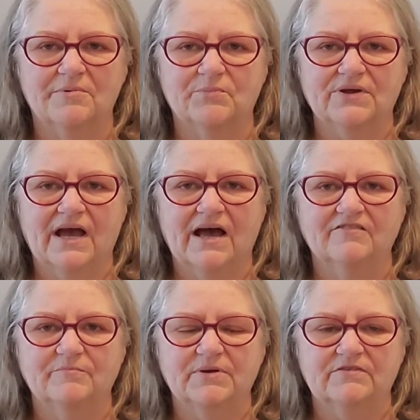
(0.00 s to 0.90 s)
and we
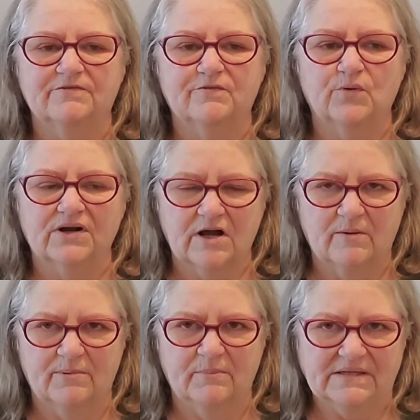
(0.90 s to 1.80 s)
have been for a
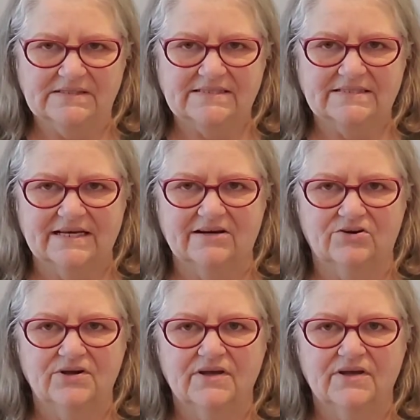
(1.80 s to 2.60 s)
couple months now.